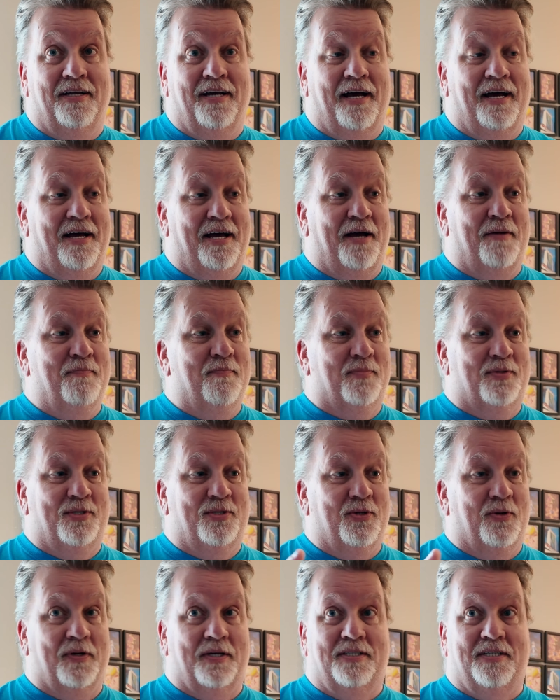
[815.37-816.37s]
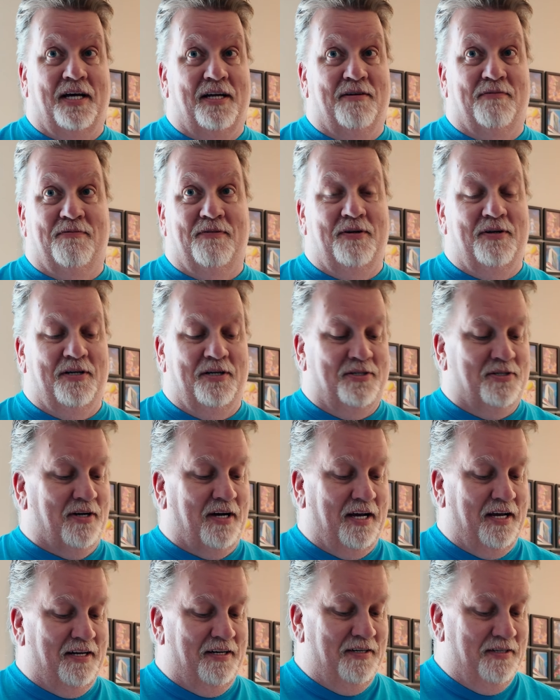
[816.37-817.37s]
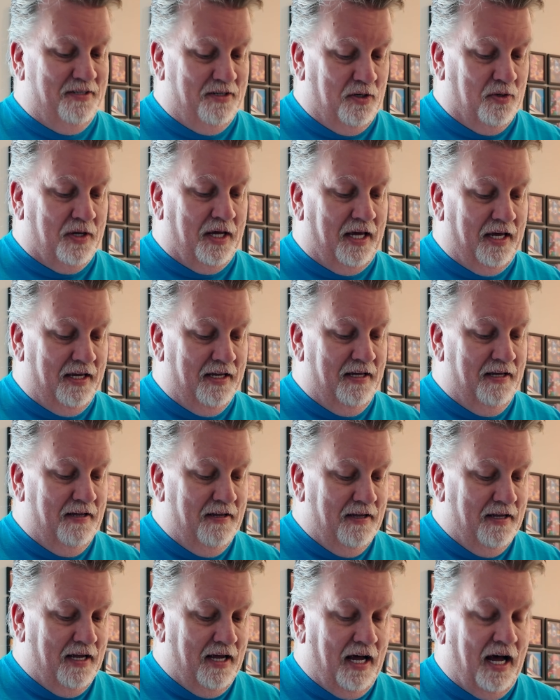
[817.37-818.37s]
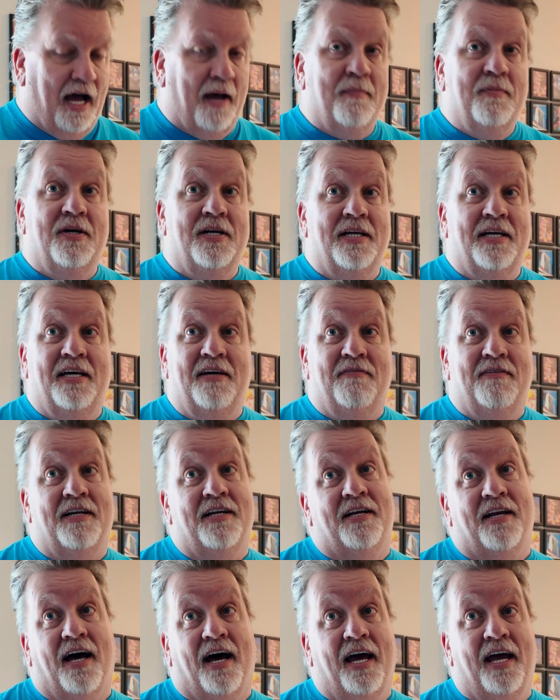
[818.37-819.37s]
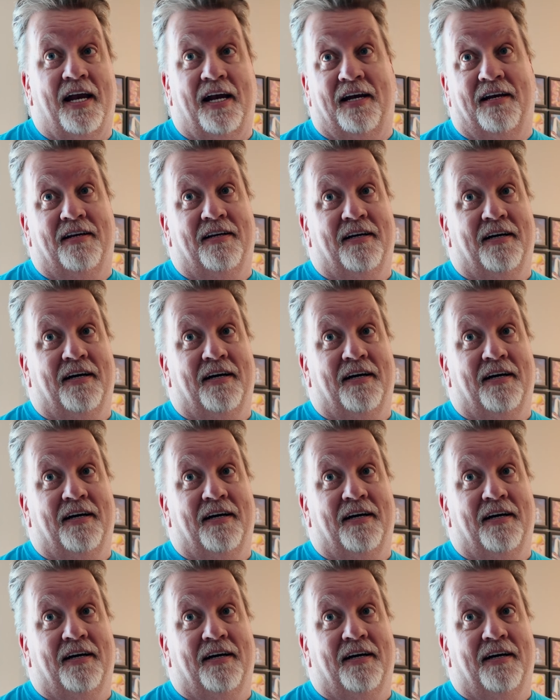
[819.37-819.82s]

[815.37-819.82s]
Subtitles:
I'm so excited for you to try it. Okay, I'm going to give it a 9.